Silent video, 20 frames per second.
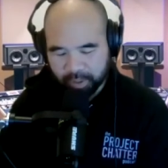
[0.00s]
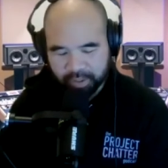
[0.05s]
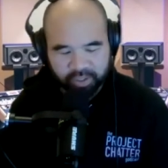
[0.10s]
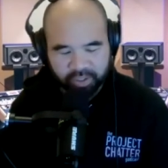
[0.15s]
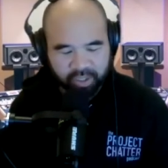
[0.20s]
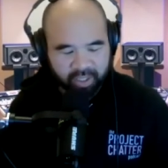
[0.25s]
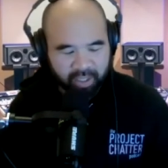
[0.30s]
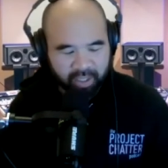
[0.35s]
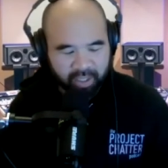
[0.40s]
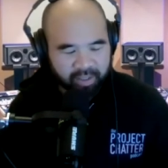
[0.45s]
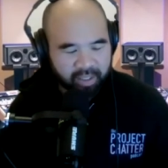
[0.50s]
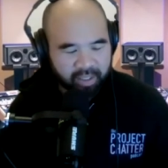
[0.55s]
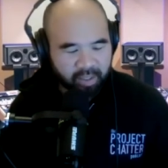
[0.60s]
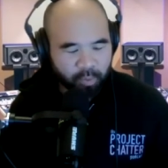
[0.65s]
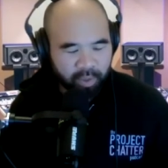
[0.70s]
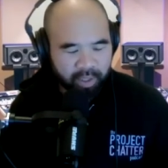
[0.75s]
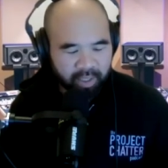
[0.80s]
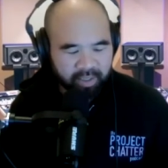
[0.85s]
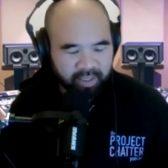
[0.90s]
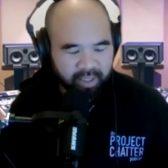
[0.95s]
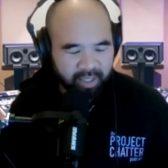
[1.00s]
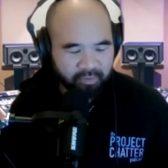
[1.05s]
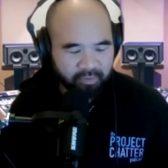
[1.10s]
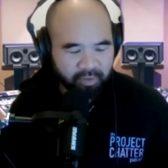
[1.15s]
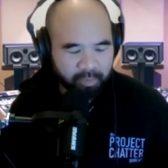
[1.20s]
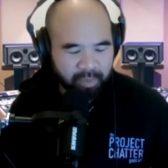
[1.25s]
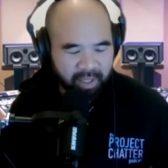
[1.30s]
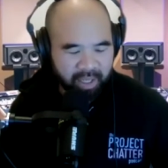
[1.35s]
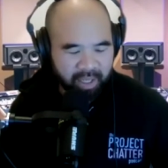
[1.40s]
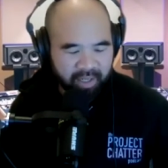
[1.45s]
So I think what I take from
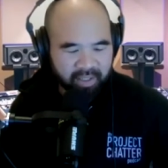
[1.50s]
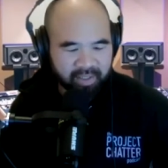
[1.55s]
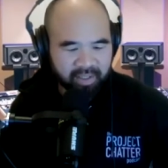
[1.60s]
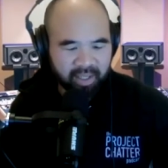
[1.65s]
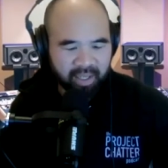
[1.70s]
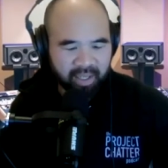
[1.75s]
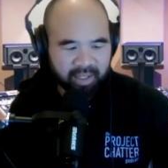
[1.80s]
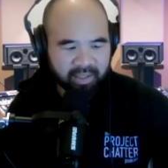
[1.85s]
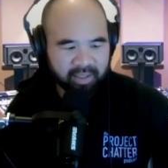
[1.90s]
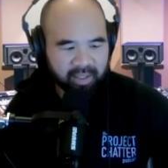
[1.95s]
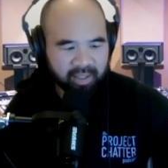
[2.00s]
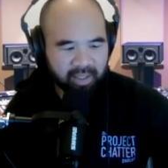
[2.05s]
that is that